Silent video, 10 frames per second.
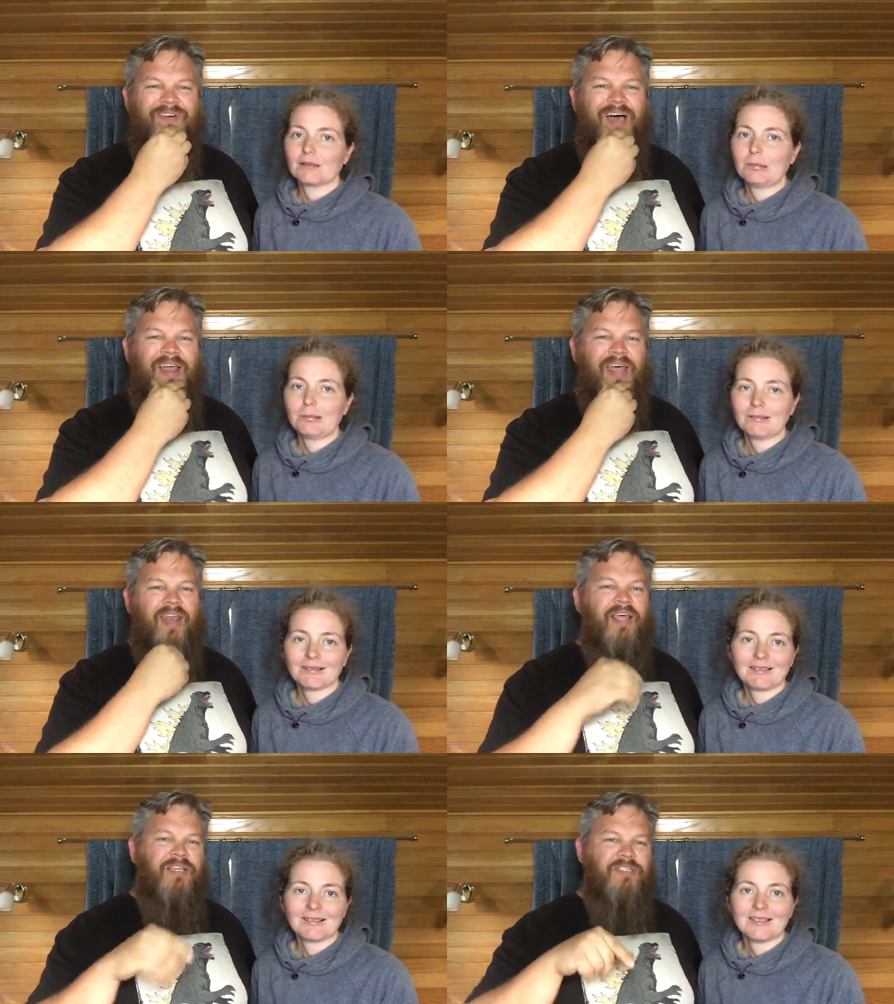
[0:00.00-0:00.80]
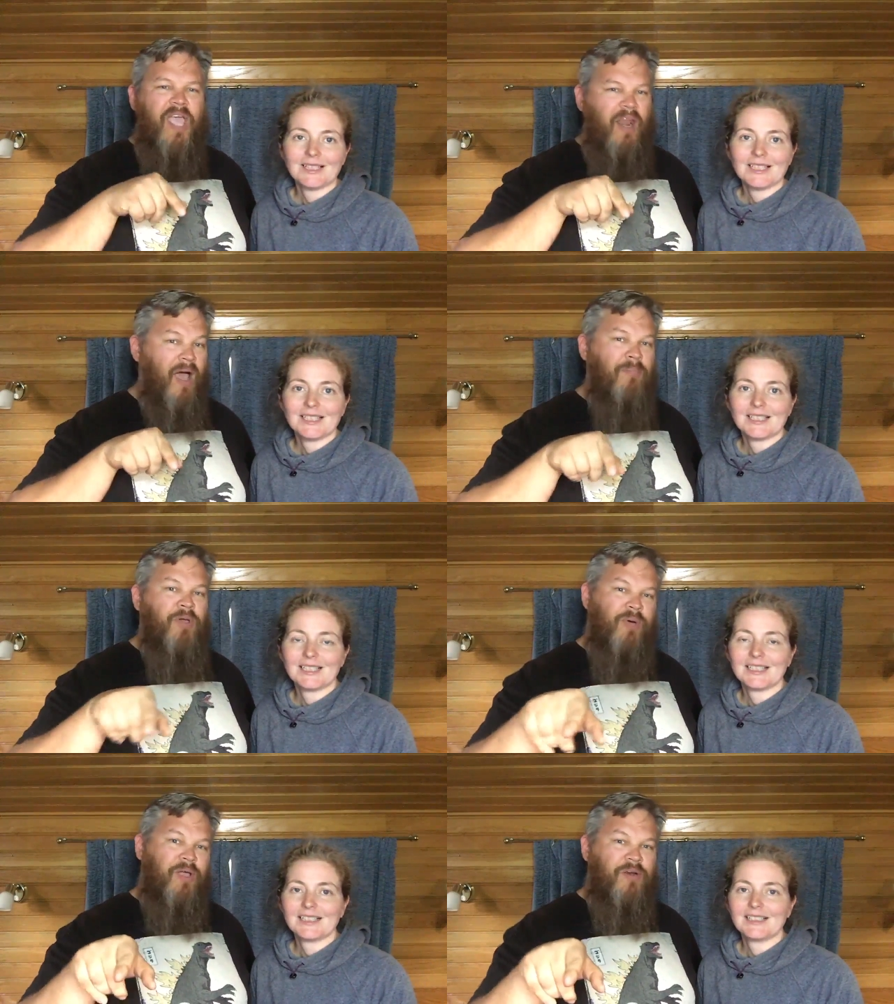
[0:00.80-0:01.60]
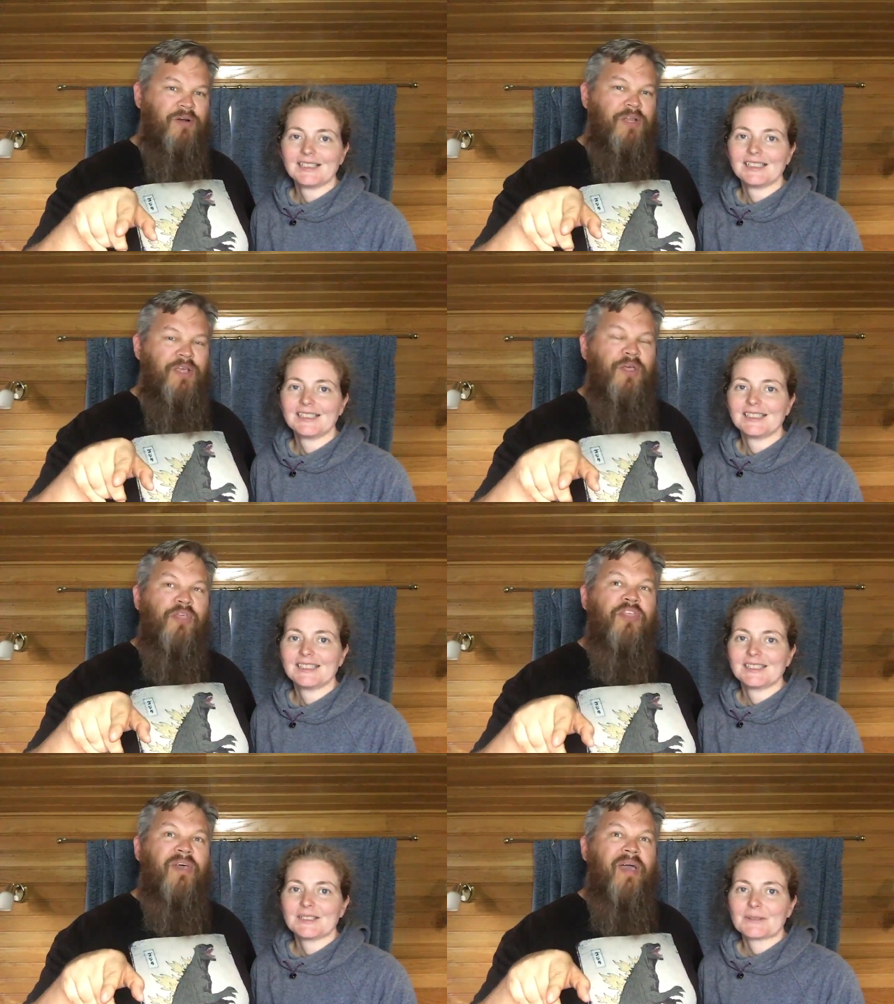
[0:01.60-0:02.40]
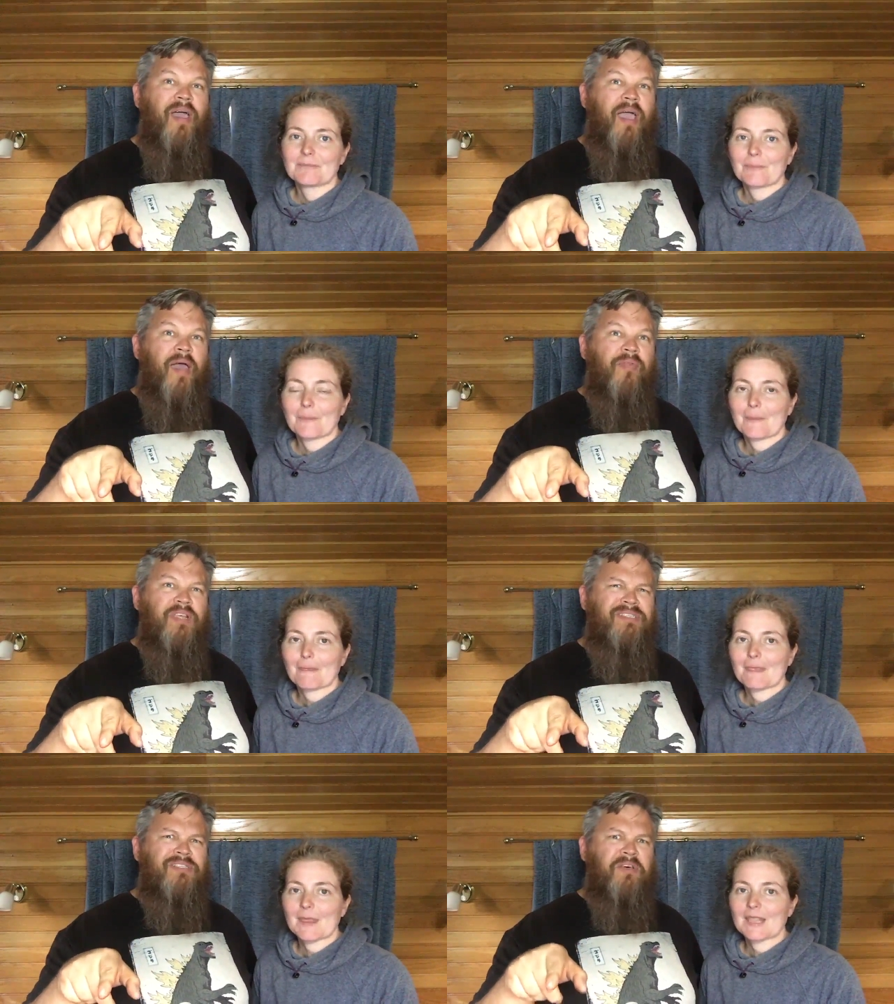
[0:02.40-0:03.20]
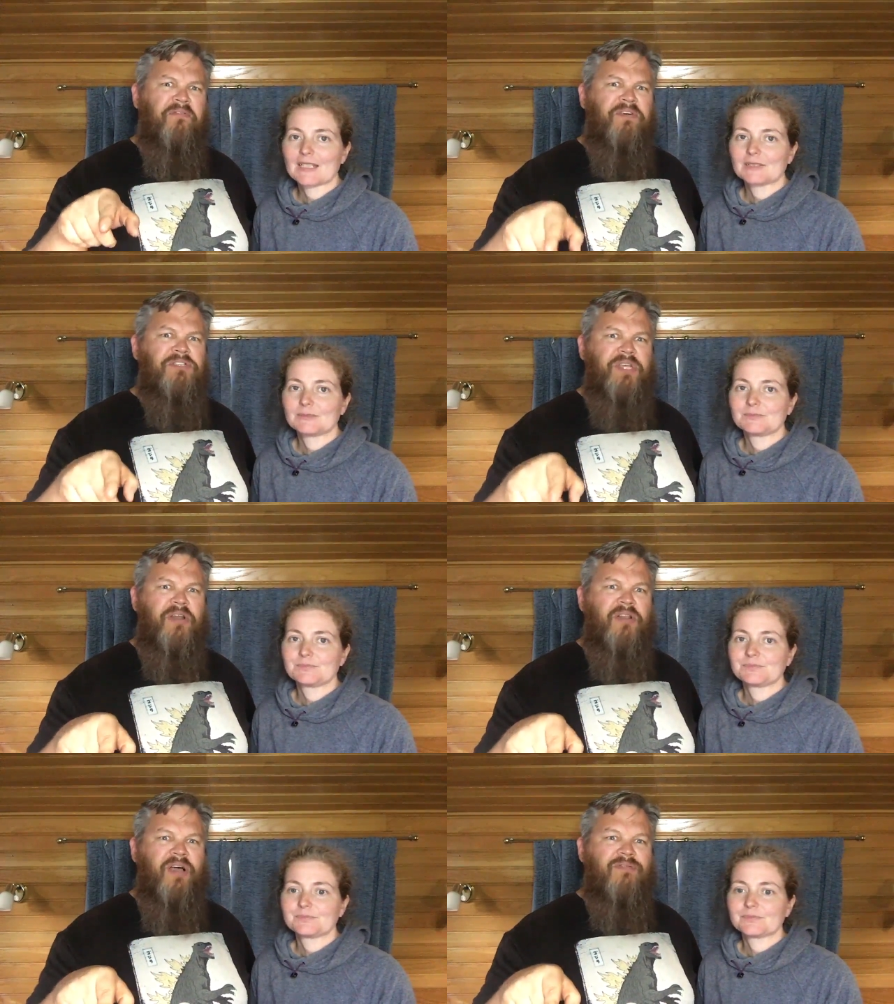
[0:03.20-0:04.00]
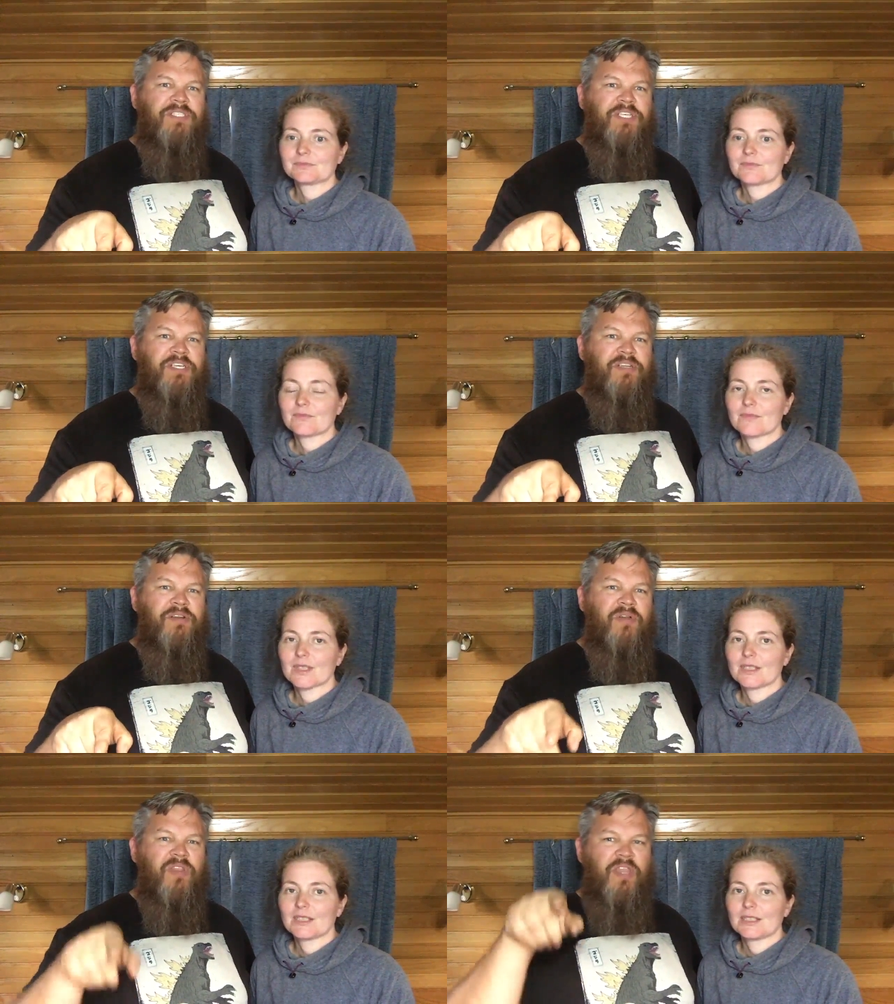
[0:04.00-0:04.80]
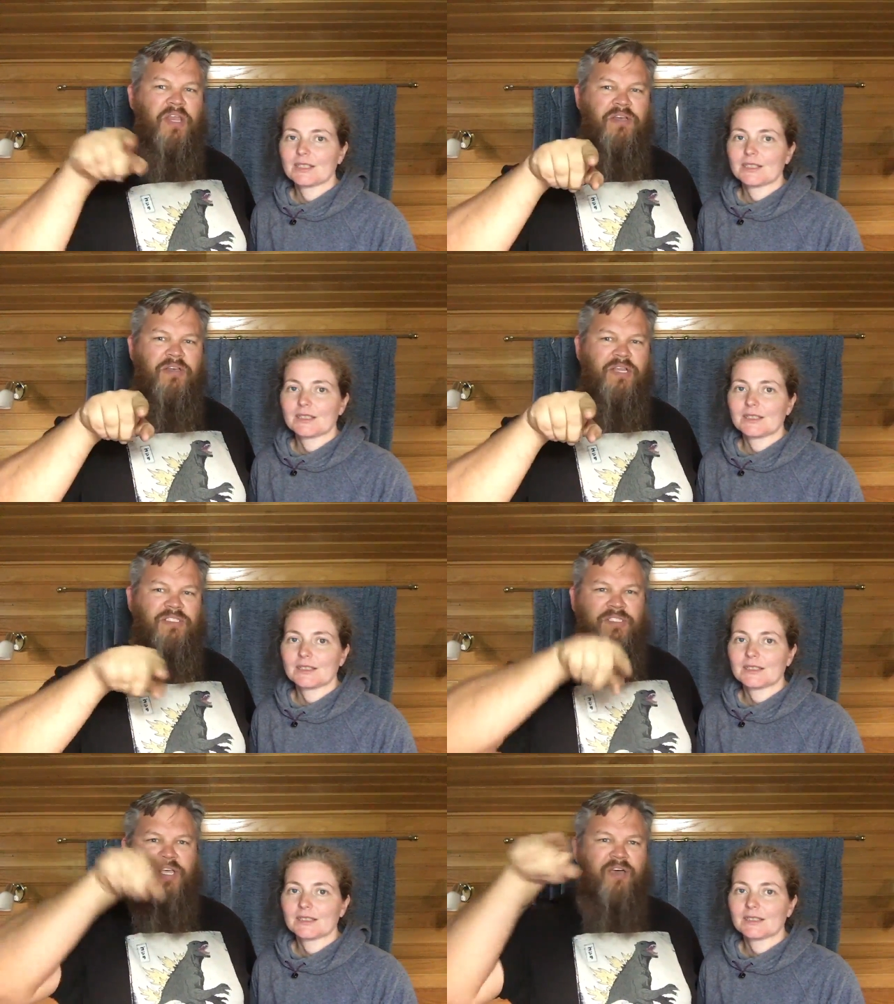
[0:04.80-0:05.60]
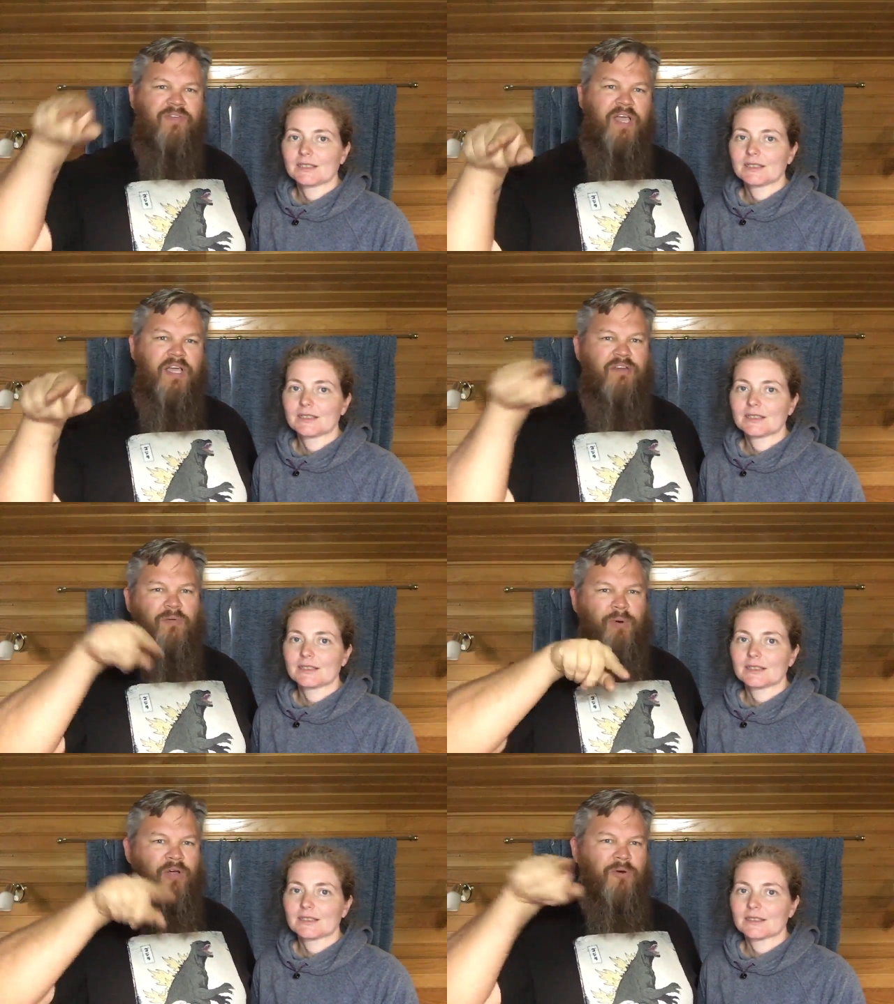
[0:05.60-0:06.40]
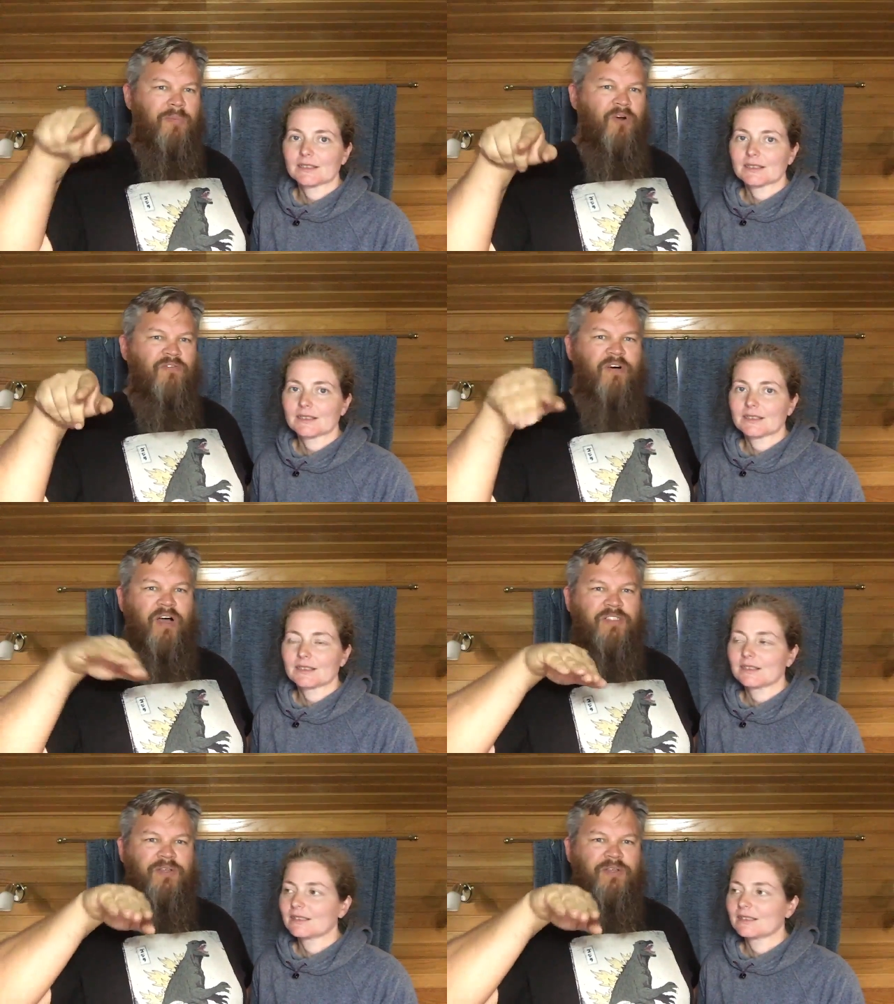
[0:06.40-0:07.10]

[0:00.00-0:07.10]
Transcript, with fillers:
Speaker 1: Right, and and and I'm going underneath and this is the first tunnel I've seen that doesn't have kind of a round profile.